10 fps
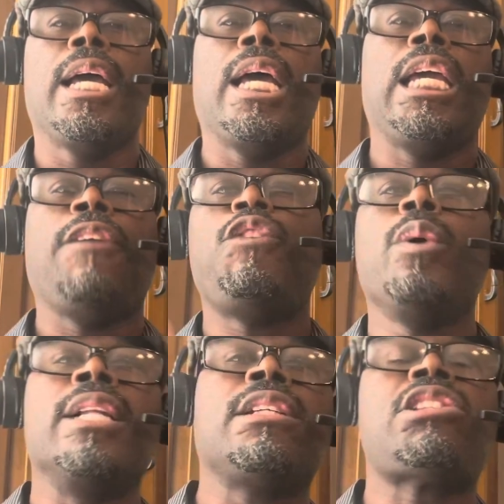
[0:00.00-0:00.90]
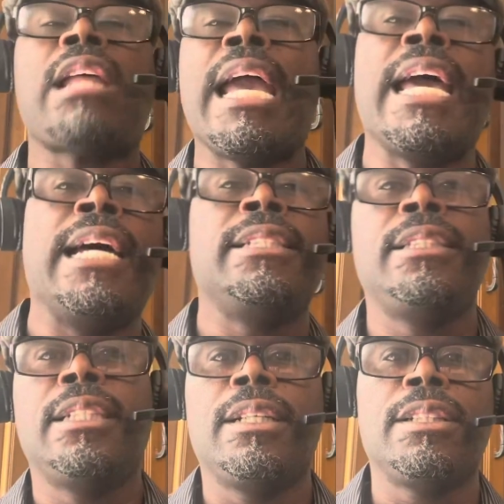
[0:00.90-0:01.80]
If you
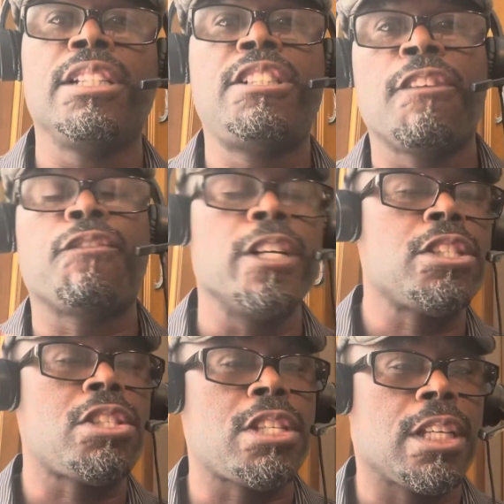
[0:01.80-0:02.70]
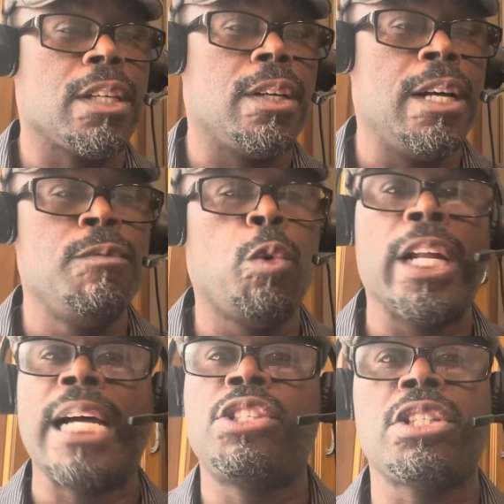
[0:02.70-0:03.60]
understand the difference in what
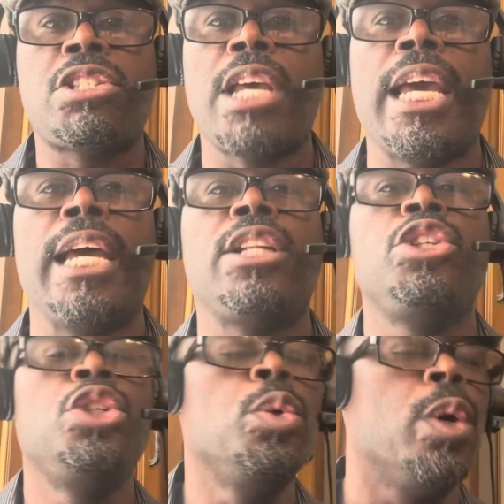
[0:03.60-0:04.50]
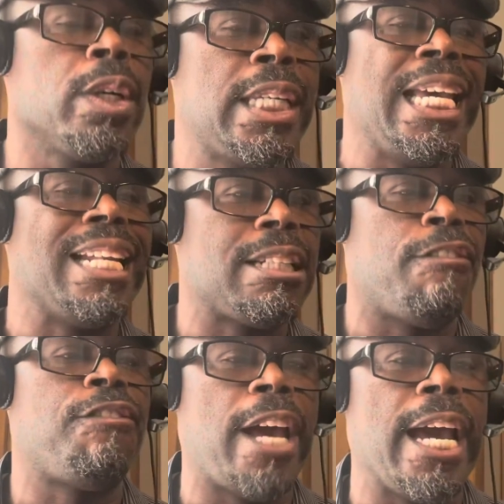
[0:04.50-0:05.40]
I just said, you will get the
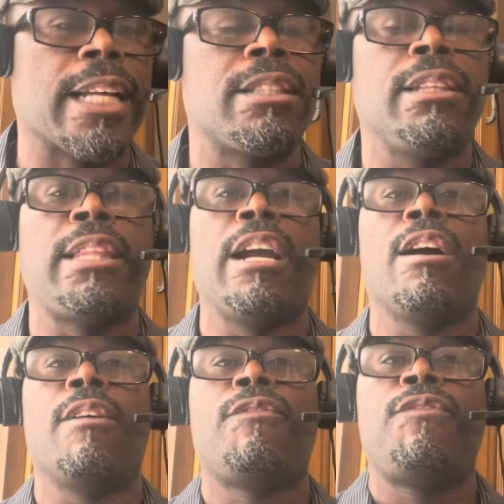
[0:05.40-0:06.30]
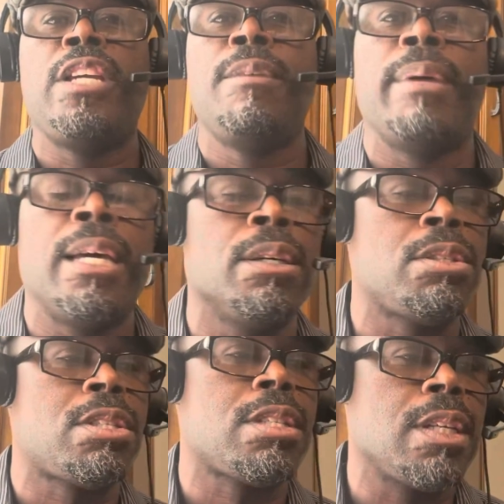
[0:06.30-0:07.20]
fact that there are
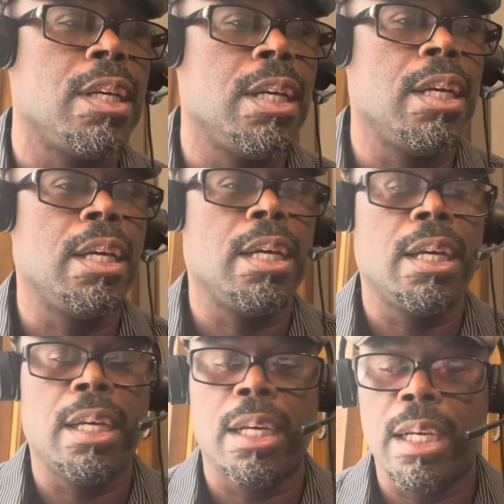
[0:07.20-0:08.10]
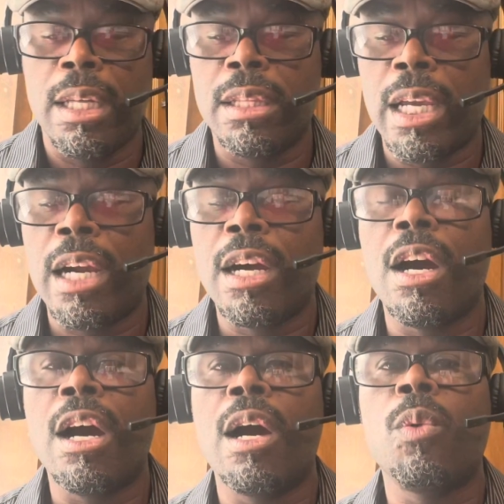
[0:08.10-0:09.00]
females and there
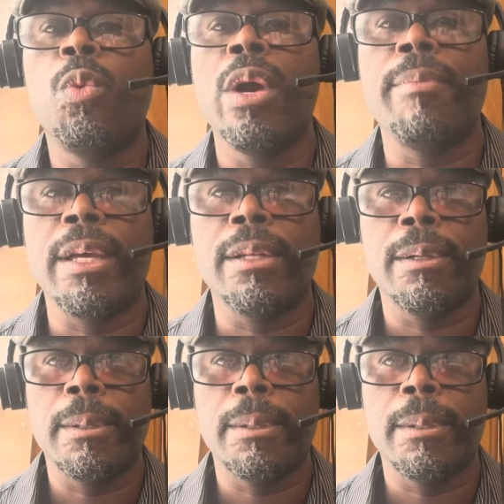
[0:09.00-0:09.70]
are women.